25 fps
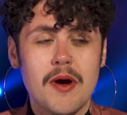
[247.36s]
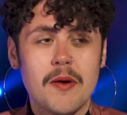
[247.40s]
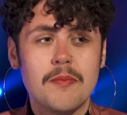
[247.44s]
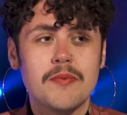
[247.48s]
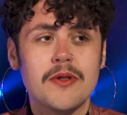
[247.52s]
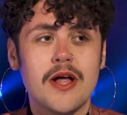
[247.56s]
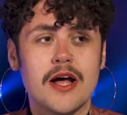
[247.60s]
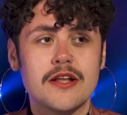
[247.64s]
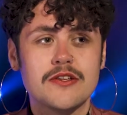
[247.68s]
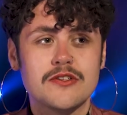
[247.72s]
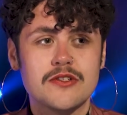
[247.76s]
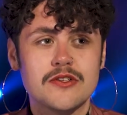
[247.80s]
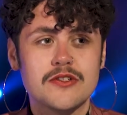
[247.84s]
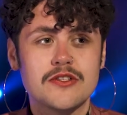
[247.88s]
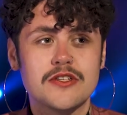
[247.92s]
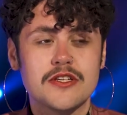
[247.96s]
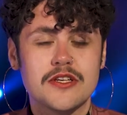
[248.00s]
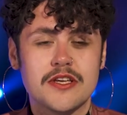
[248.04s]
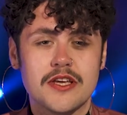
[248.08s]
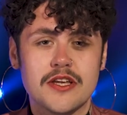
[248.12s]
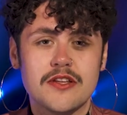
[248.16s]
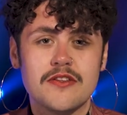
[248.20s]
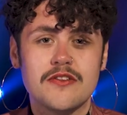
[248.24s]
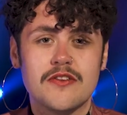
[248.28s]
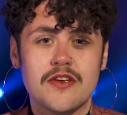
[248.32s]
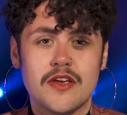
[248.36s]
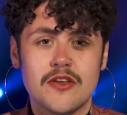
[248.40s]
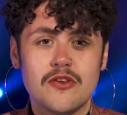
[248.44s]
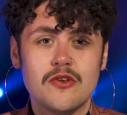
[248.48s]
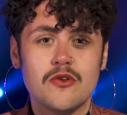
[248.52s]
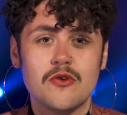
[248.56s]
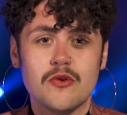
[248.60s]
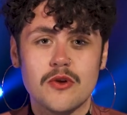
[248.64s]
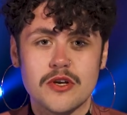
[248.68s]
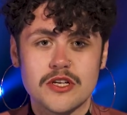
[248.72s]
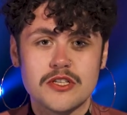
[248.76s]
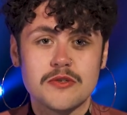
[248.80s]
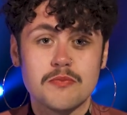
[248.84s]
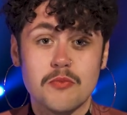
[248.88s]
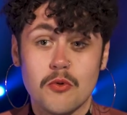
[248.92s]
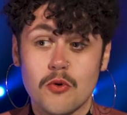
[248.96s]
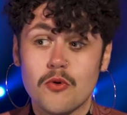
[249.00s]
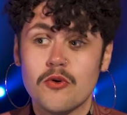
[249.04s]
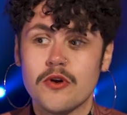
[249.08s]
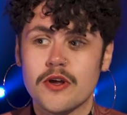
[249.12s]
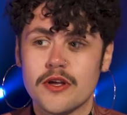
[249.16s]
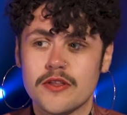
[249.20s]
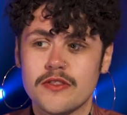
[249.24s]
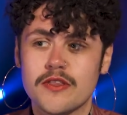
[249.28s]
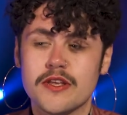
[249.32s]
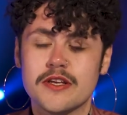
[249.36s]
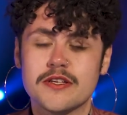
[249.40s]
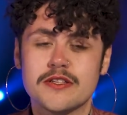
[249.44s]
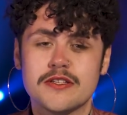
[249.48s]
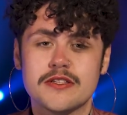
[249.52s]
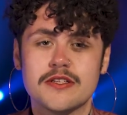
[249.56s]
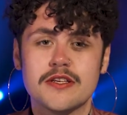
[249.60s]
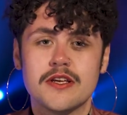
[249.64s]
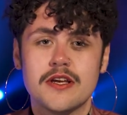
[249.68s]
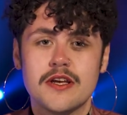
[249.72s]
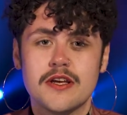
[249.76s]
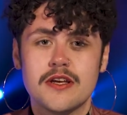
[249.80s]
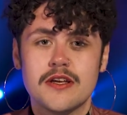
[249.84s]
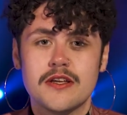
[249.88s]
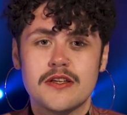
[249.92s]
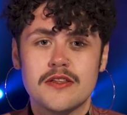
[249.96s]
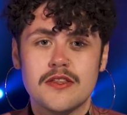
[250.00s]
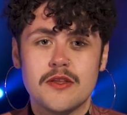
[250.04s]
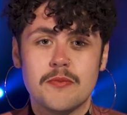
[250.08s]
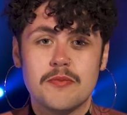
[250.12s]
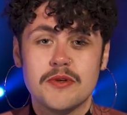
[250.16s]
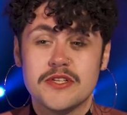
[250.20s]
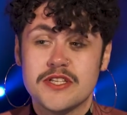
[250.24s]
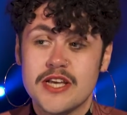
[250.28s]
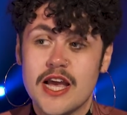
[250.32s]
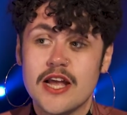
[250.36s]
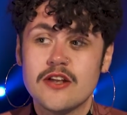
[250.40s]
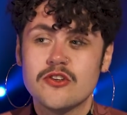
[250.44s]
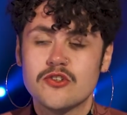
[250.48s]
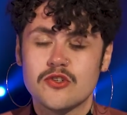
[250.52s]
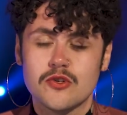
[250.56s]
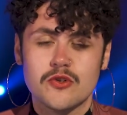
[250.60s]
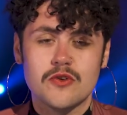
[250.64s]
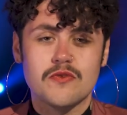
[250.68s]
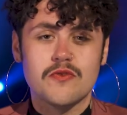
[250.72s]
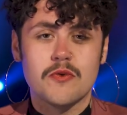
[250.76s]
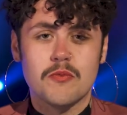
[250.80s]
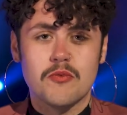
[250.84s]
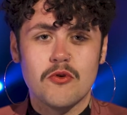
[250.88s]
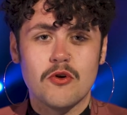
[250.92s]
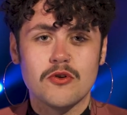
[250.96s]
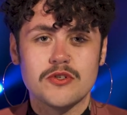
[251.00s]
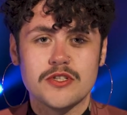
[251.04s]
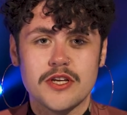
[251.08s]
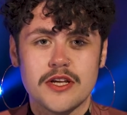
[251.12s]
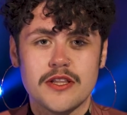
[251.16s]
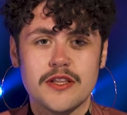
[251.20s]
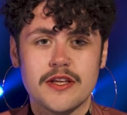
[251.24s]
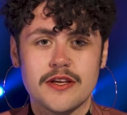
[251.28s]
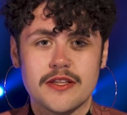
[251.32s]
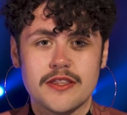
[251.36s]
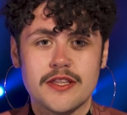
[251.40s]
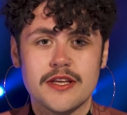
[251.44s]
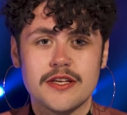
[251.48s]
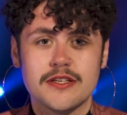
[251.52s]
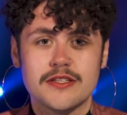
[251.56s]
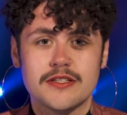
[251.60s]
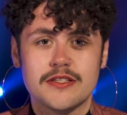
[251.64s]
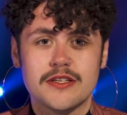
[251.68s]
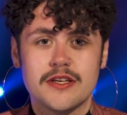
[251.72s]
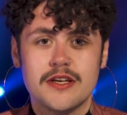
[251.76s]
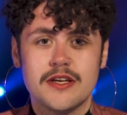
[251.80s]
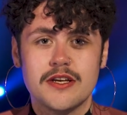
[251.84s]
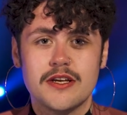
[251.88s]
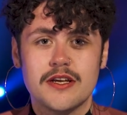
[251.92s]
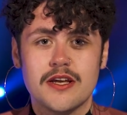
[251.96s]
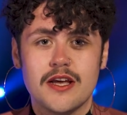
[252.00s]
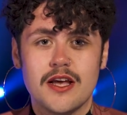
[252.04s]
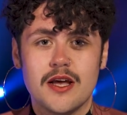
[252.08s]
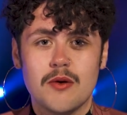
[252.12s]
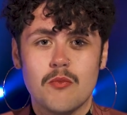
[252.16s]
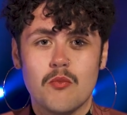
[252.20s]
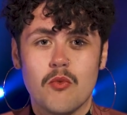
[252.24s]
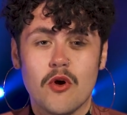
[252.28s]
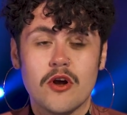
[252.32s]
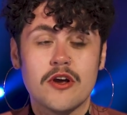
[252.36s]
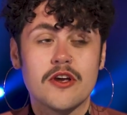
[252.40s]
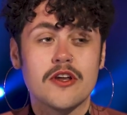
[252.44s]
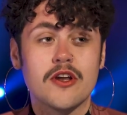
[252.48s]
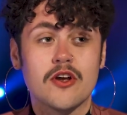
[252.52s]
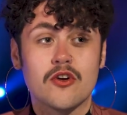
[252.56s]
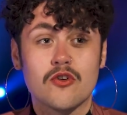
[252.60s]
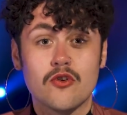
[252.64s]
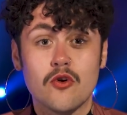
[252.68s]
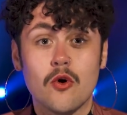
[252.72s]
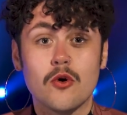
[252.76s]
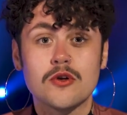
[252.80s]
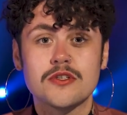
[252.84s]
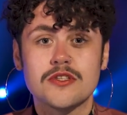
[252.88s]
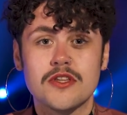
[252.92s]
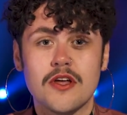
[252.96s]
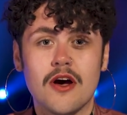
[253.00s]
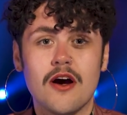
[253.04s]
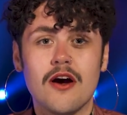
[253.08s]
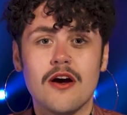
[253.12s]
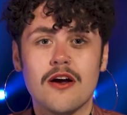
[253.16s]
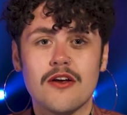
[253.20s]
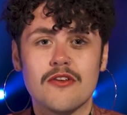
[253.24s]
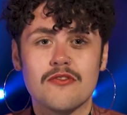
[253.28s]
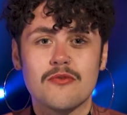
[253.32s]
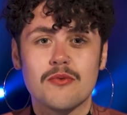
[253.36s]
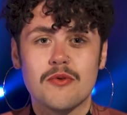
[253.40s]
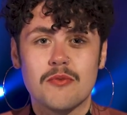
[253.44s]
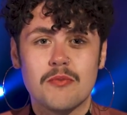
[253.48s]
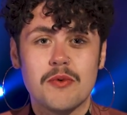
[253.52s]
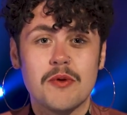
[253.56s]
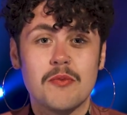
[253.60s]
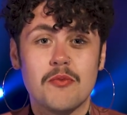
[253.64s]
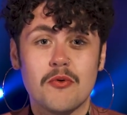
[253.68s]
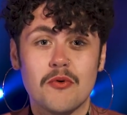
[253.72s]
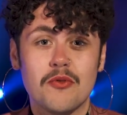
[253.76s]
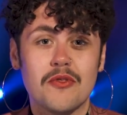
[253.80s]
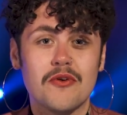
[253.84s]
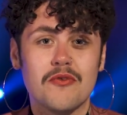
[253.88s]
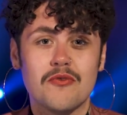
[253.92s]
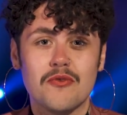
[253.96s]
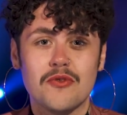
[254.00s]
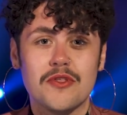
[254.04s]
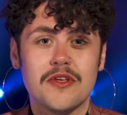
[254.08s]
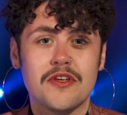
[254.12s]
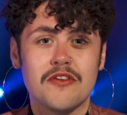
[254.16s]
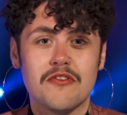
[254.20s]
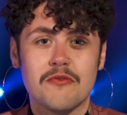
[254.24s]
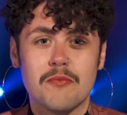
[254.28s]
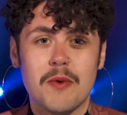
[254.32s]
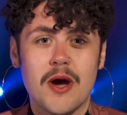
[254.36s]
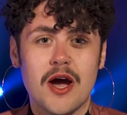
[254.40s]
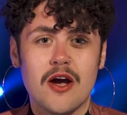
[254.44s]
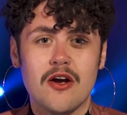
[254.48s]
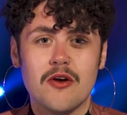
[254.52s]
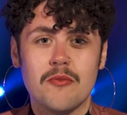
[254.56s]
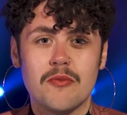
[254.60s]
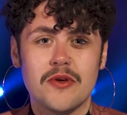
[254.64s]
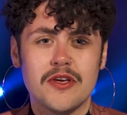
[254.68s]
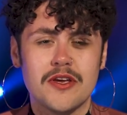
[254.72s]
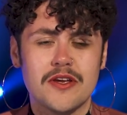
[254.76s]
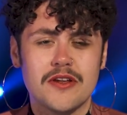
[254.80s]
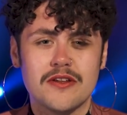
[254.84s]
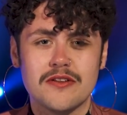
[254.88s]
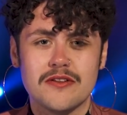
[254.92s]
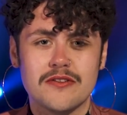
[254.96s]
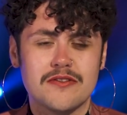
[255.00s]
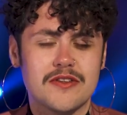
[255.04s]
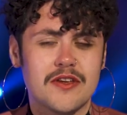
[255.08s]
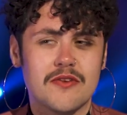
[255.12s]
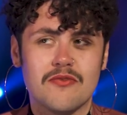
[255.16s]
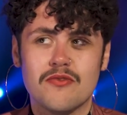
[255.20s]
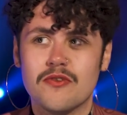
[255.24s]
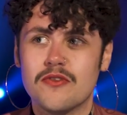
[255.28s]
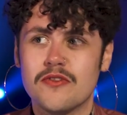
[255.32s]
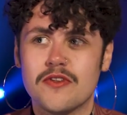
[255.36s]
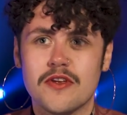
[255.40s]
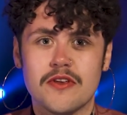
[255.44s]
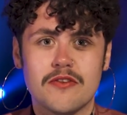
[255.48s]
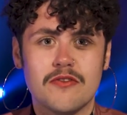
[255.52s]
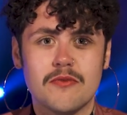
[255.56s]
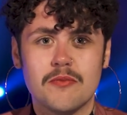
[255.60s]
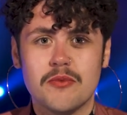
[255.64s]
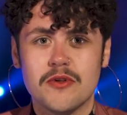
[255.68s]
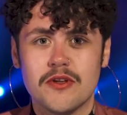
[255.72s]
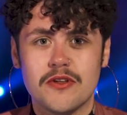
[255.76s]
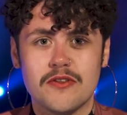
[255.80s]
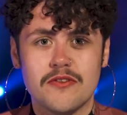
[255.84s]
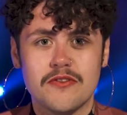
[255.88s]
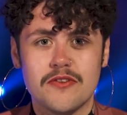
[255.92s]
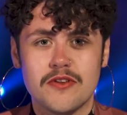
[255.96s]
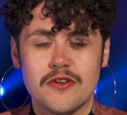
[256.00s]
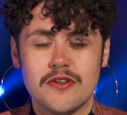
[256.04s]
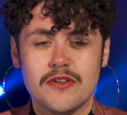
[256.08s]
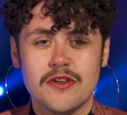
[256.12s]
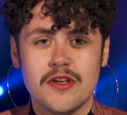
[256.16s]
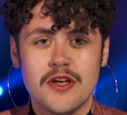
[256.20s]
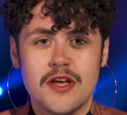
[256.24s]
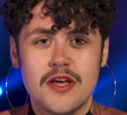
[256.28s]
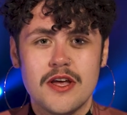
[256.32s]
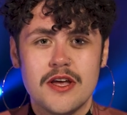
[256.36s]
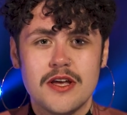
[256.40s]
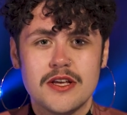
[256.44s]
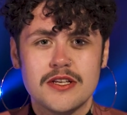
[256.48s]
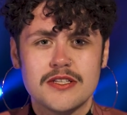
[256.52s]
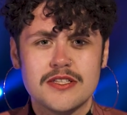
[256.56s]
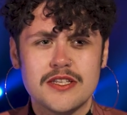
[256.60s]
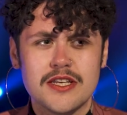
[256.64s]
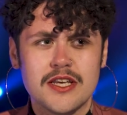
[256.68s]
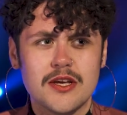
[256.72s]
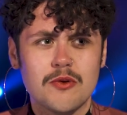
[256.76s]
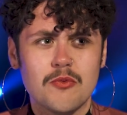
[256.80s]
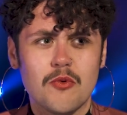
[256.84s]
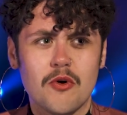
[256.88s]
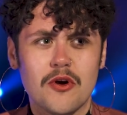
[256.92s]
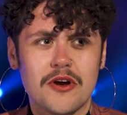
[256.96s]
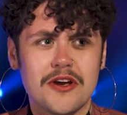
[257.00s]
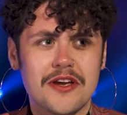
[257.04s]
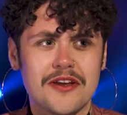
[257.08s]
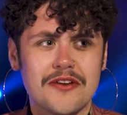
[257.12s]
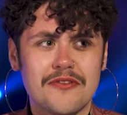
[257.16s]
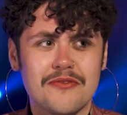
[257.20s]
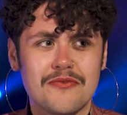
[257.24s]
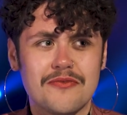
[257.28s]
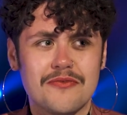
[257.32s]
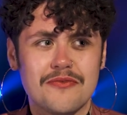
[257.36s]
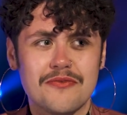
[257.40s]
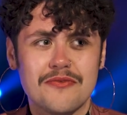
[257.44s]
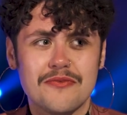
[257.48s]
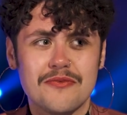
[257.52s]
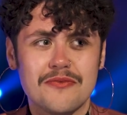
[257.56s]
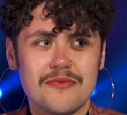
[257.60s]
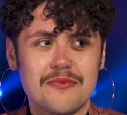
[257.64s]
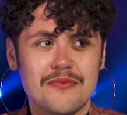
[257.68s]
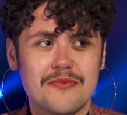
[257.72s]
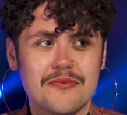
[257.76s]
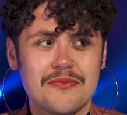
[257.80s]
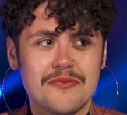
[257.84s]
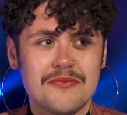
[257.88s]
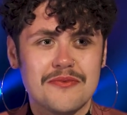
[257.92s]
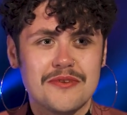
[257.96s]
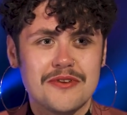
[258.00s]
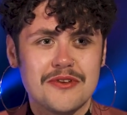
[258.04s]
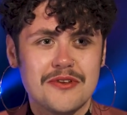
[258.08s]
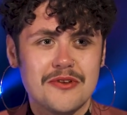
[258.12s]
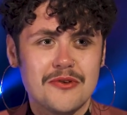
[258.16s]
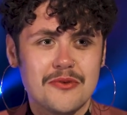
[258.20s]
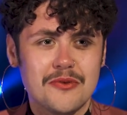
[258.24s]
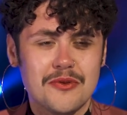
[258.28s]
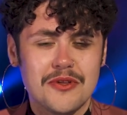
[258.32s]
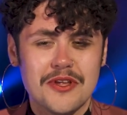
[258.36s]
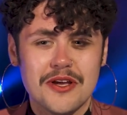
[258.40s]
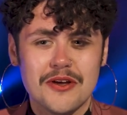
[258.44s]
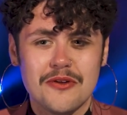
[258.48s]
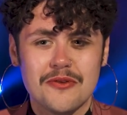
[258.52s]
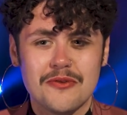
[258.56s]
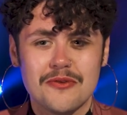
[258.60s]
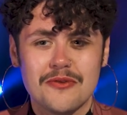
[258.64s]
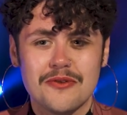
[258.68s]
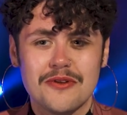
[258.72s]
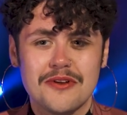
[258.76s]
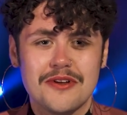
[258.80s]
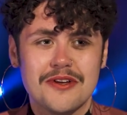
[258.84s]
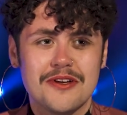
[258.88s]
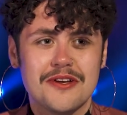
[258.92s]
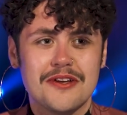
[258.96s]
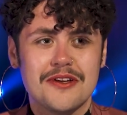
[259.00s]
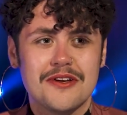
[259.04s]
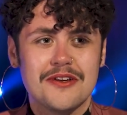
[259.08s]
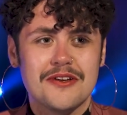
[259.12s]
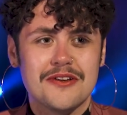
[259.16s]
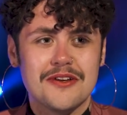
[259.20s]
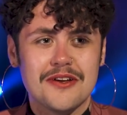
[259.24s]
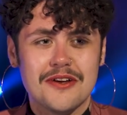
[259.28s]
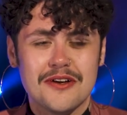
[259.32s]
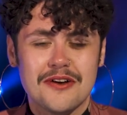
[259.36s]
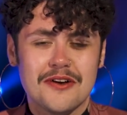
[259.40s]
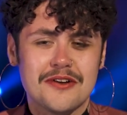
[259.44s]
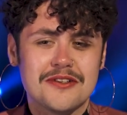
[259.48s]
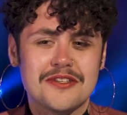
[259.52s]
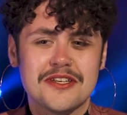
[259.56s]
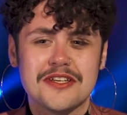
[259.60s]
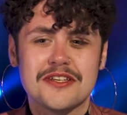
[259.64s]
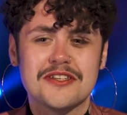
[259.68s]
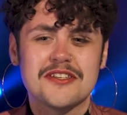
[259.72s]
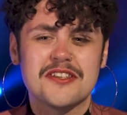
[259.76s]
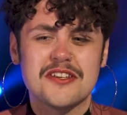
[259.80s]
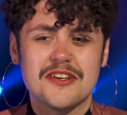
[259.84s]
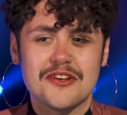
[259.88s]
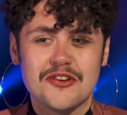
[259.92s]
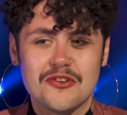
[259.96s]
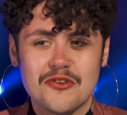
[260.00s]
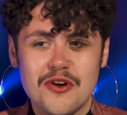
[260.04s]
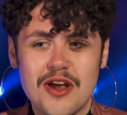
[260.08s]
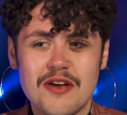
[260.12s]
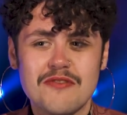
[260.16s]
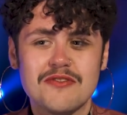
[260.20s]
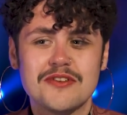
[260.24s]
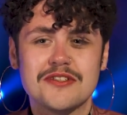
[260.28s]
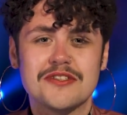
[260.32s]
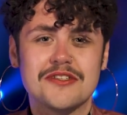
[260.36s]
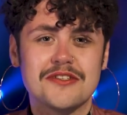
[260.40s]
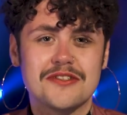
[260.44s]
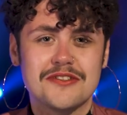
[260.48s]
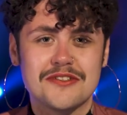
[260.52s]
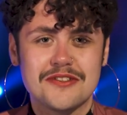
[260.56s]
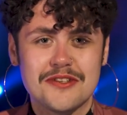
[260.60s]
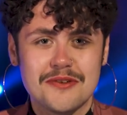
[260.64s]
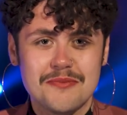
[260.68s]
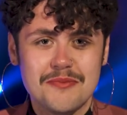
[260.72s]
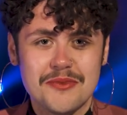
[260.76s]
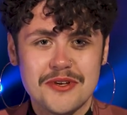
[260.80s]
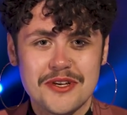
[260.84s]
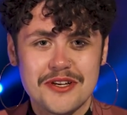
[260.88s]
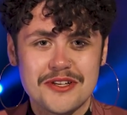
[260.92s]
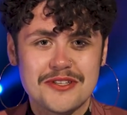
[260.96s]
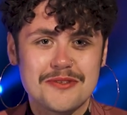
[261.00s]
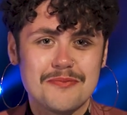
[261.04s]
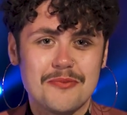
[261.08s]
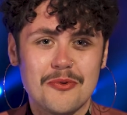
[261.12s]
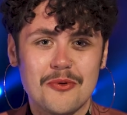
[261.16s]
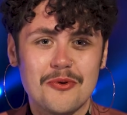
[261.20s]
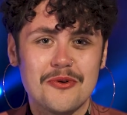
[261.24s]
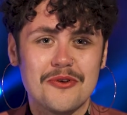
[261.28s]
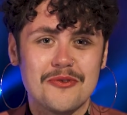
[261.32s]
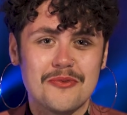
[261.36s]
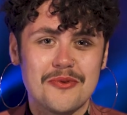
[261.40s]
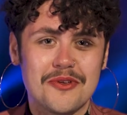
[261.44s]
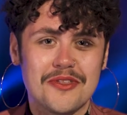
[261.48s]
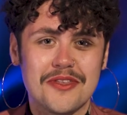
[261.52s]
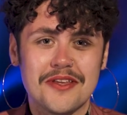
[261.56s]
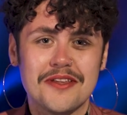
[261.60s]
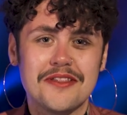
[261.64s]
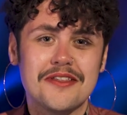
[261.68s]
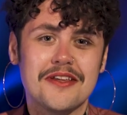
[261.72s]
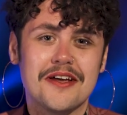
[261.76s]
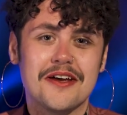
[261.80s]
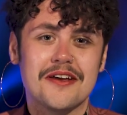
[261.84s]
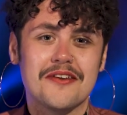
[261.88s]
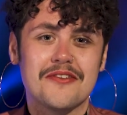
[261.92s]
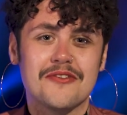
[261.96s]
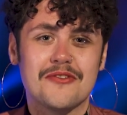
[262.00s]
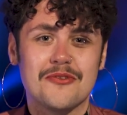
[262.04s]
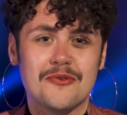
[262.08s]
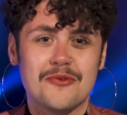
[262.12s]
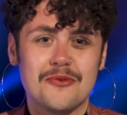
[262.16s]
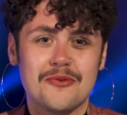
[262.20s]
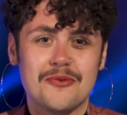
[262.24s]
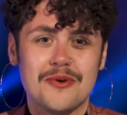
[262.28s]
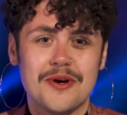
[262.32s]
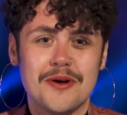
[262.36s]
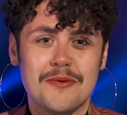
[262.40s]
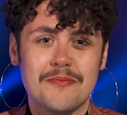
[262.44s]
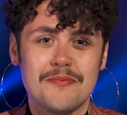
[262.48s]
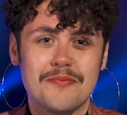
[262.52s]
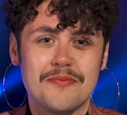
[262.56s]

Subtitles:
My plans are to continue exploring the potential of a project like this, working across the arts with people that really inspire me in different disciplines, and seeing what kind of, you know, little artistic crevices can be explored within that. So